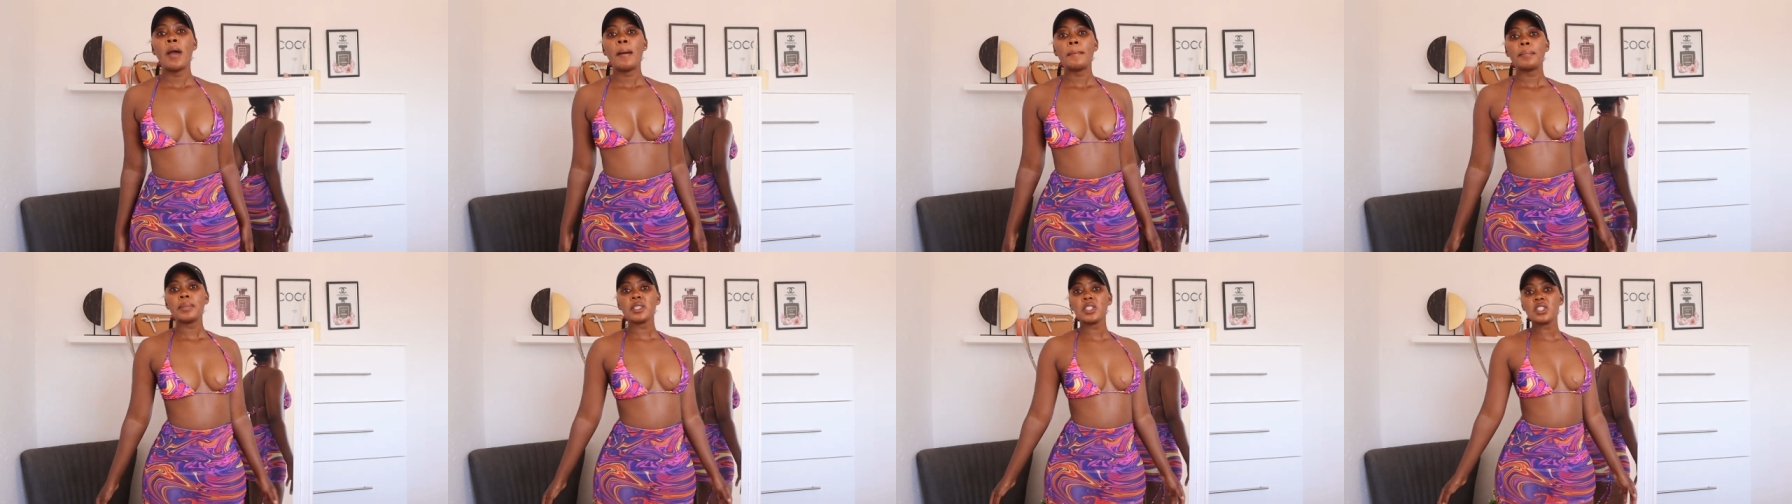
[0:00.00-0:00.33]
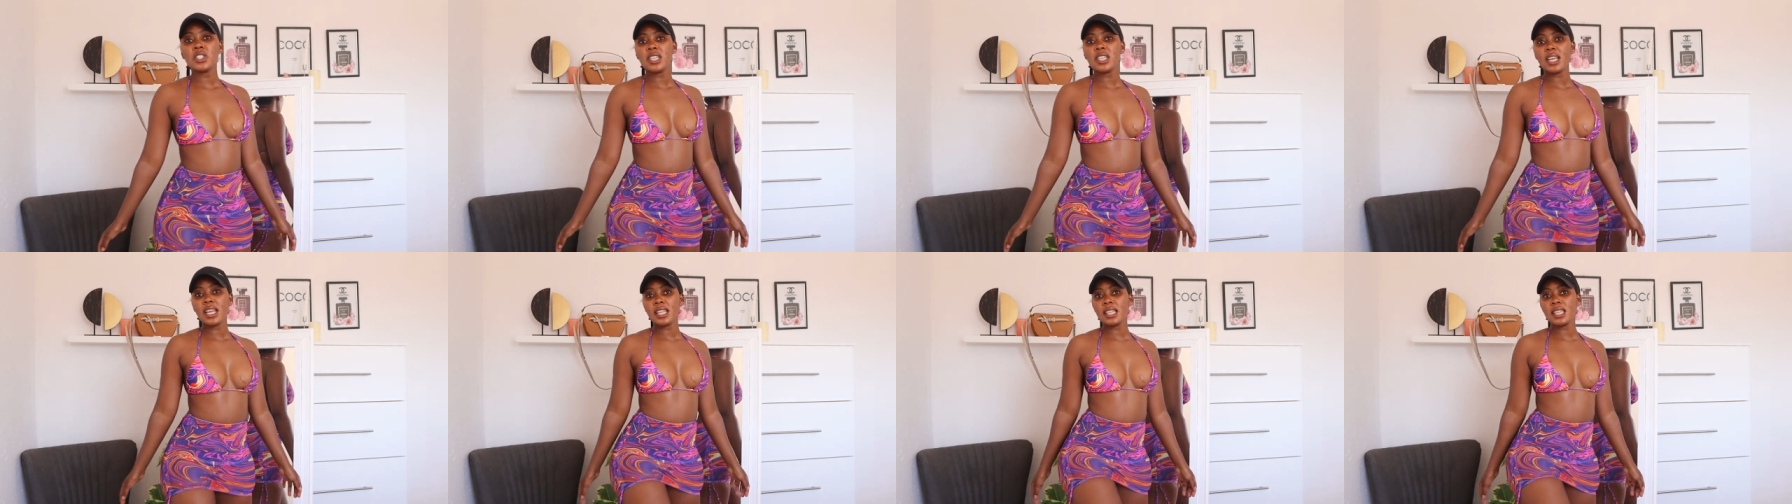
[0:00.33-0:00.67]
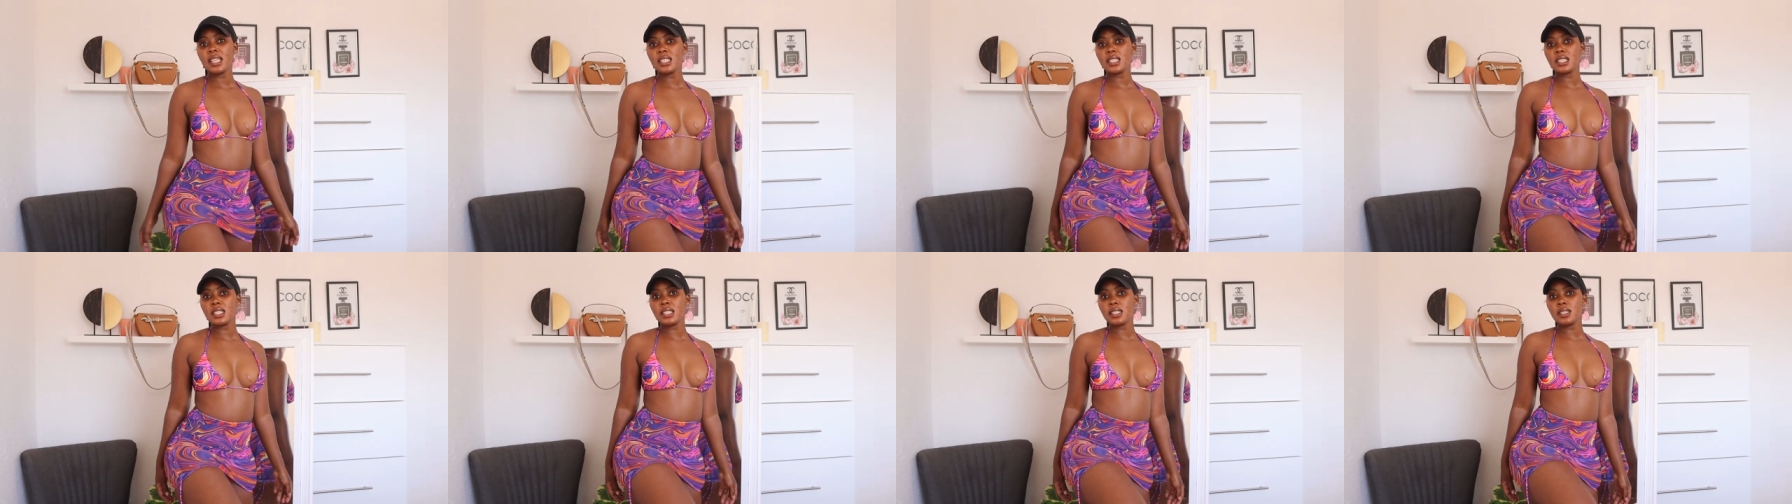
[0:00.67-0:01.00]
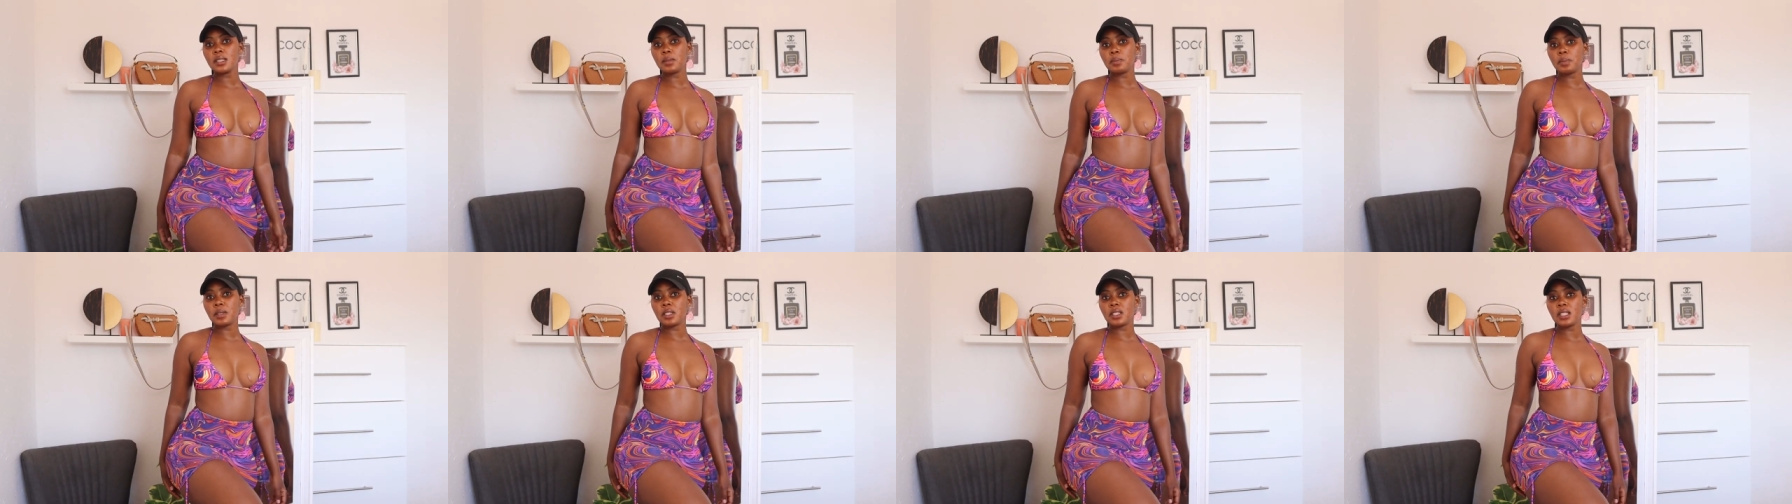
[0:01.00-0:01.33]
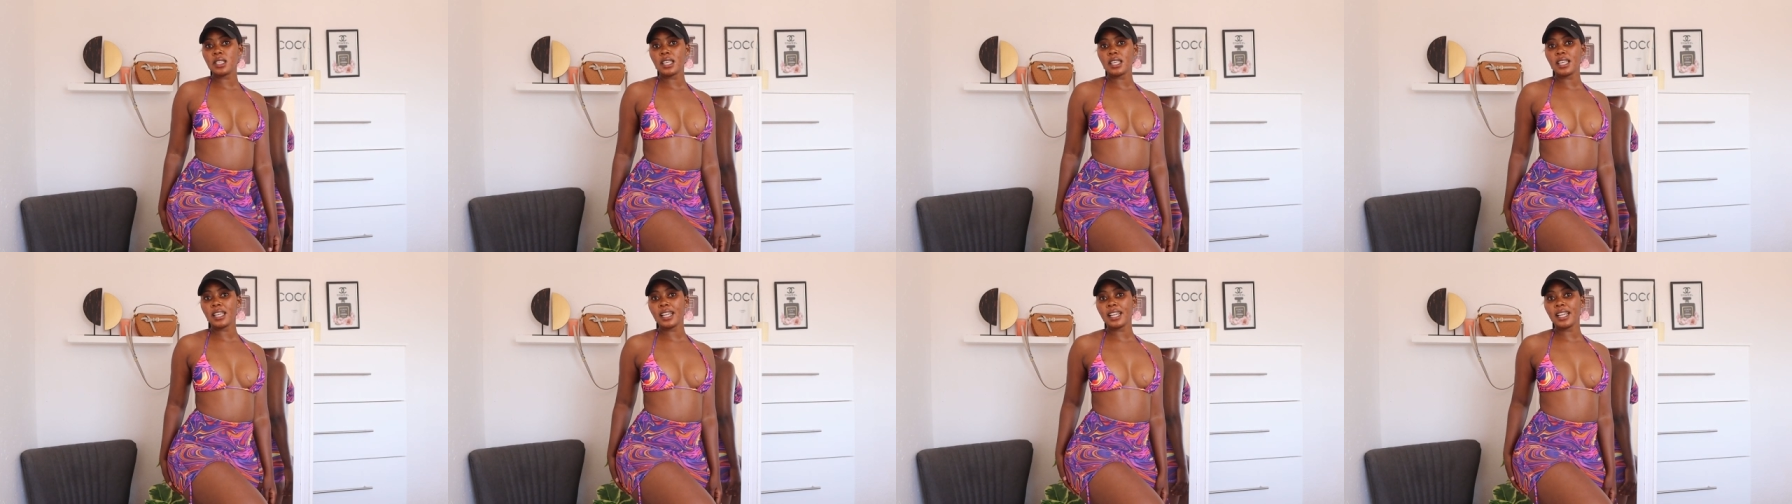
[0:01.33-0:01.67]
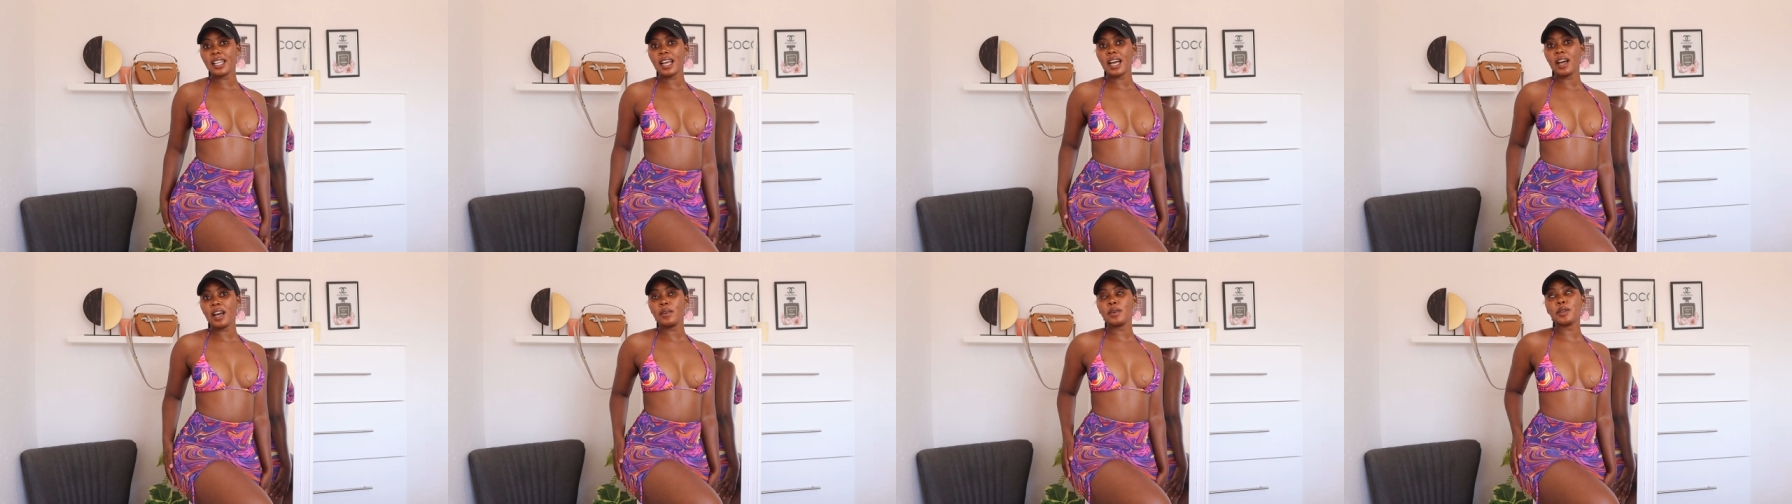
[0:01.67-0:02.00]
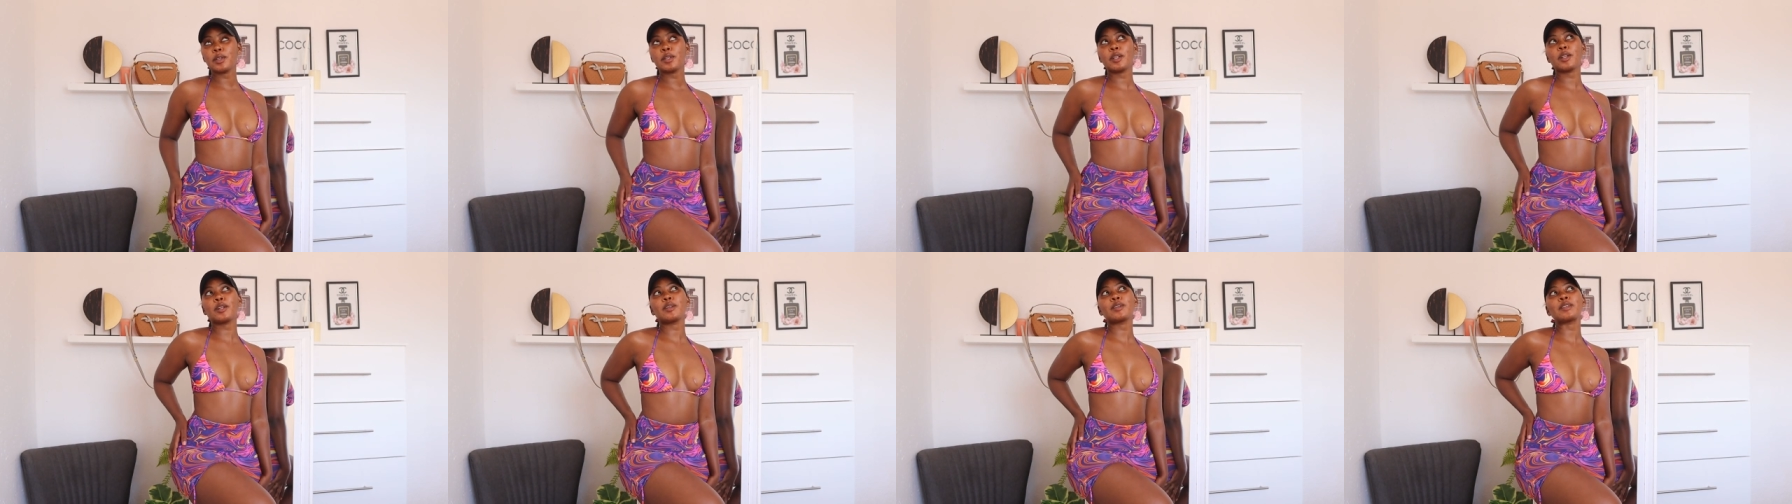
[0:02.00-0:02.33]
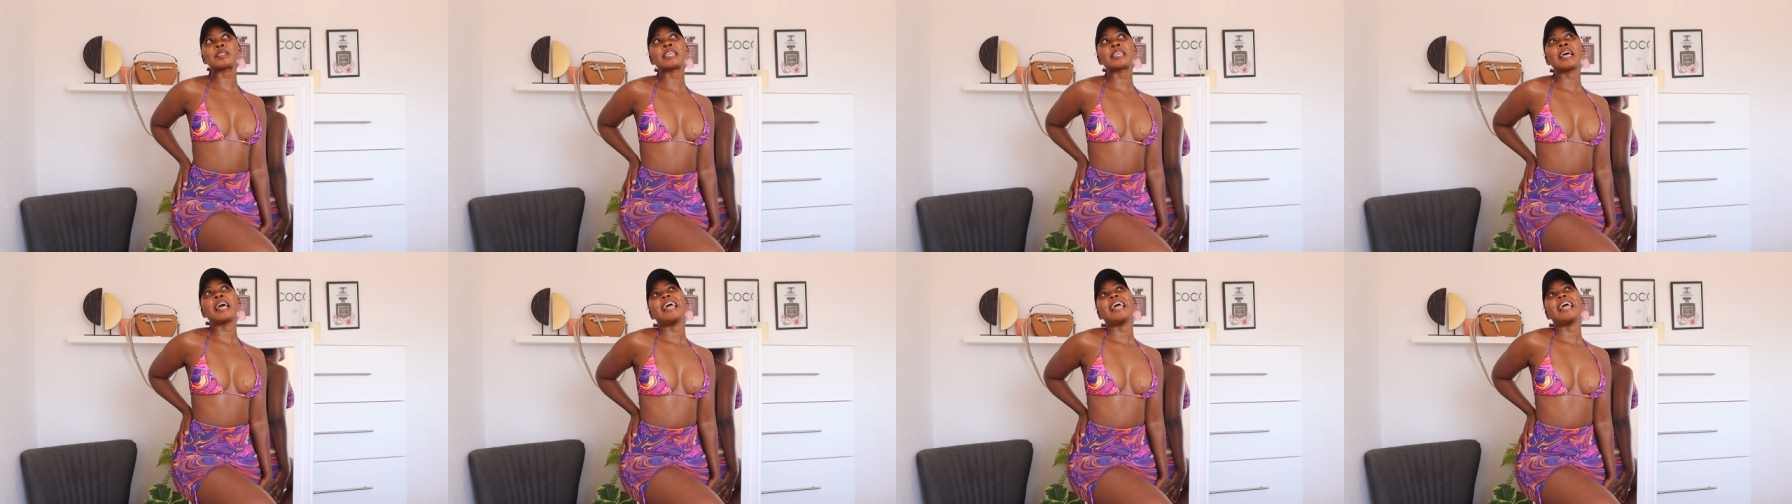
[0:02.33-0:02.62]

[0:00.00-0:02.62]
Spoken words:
But yeah, this is basically how it looks.